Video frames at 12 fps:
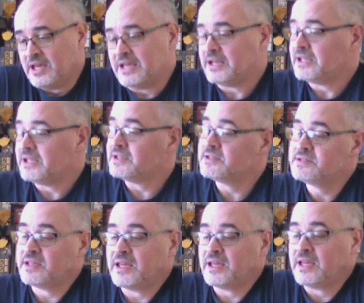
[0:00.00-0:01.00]
It
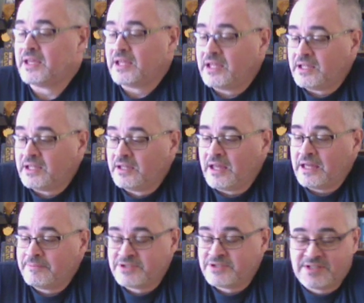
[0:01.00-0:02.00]
is a
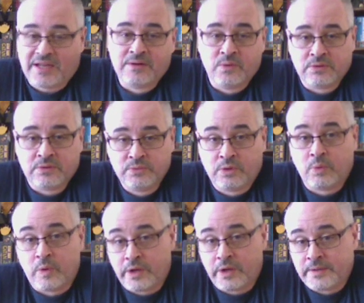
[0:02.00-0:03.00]
game set in World War
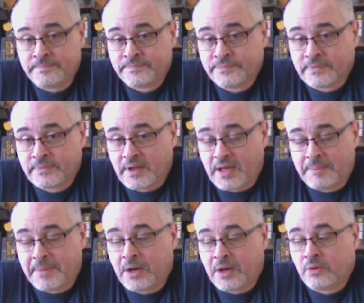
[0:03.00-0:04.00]
One
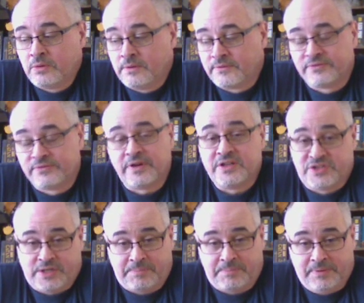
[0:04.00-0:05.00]
about
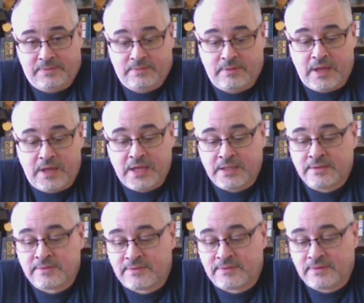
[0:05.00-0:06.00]
friendship
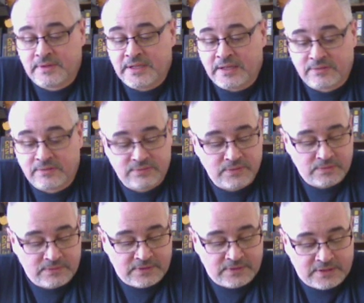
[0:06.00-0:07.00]
and getting
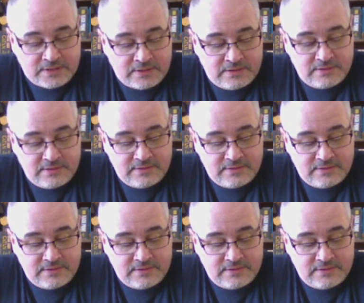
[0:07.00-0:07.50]
through the